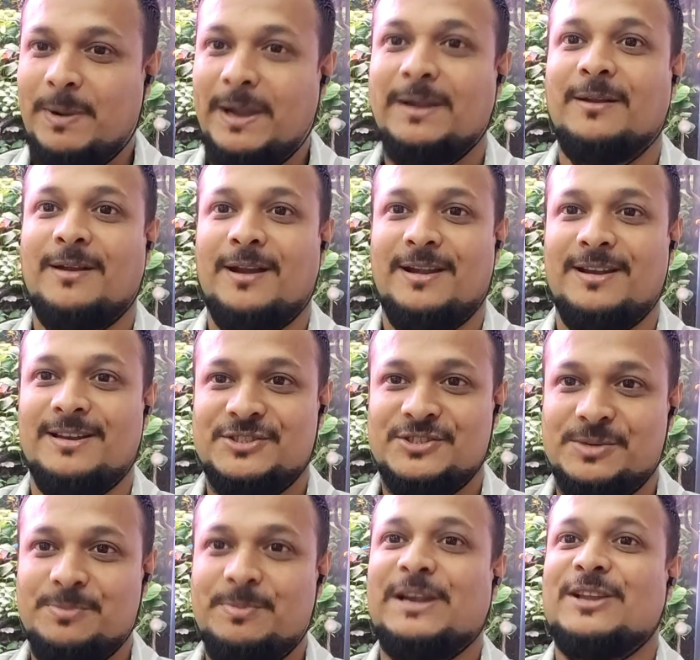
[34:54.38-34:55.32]
better
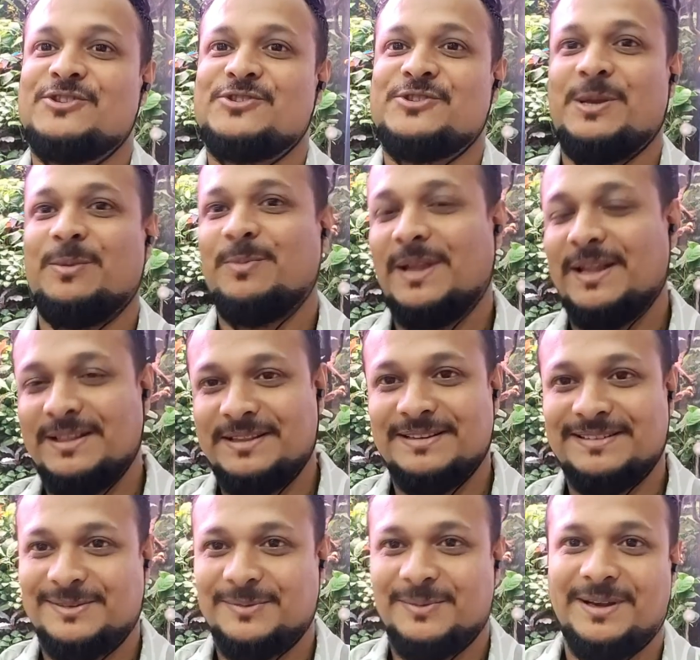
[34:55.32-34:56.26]
condition, better shape
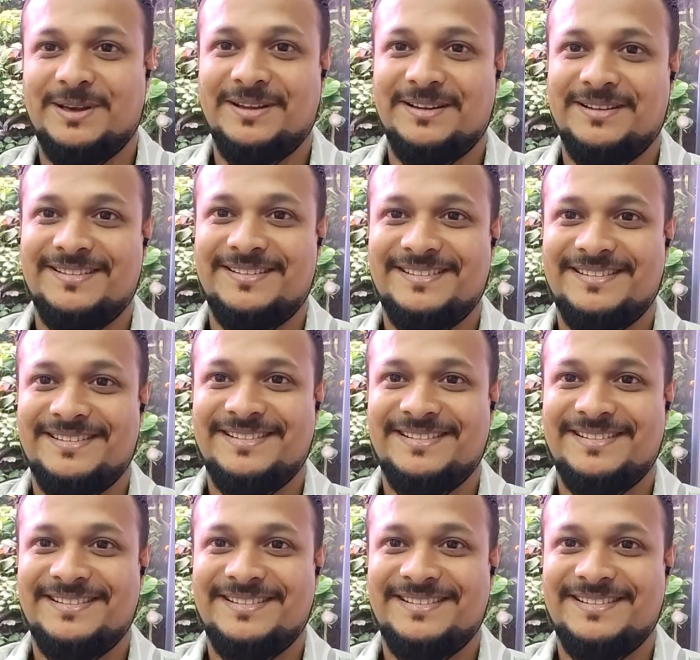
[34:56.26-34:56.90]
than this one. Yeah.